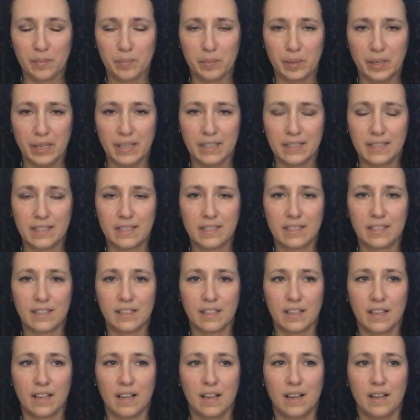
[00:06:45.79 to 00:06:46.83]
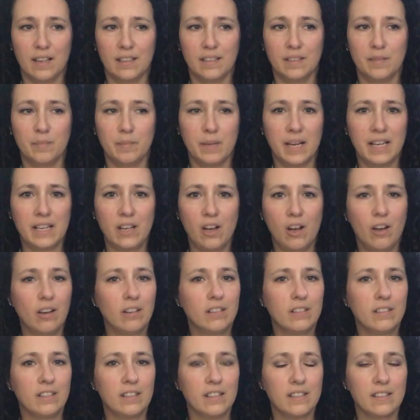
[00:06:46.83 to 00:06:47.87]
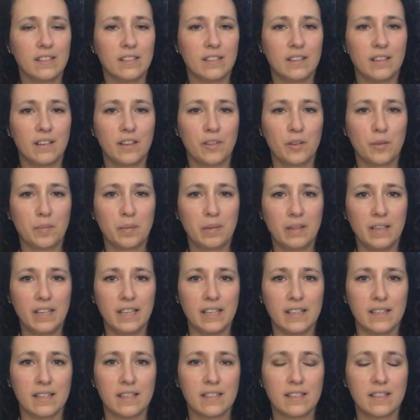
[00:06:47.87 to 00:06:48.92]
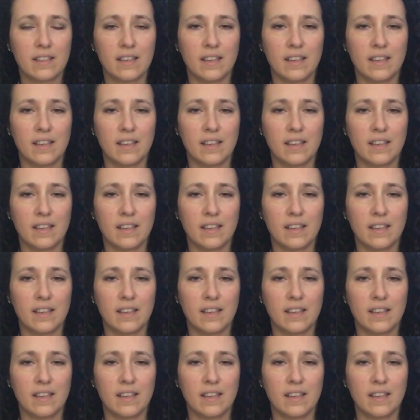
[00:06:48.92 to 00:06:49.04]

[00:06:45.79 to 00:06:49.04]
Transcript: but my heart is in another place.